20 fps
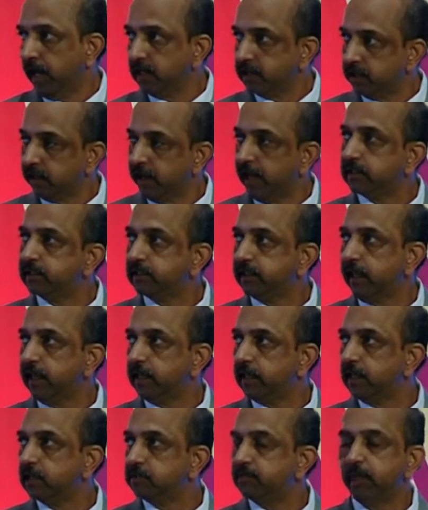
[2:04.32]
As you can
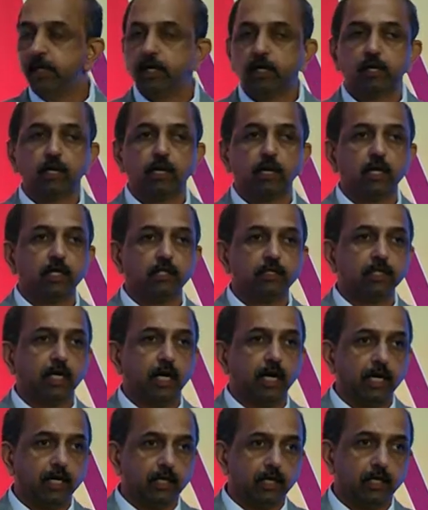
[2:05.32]
see in this particular
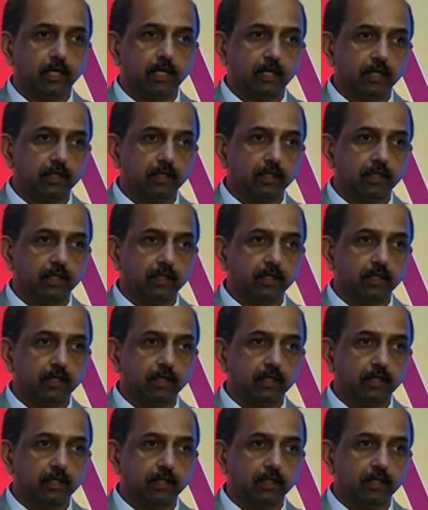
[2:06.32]
chart,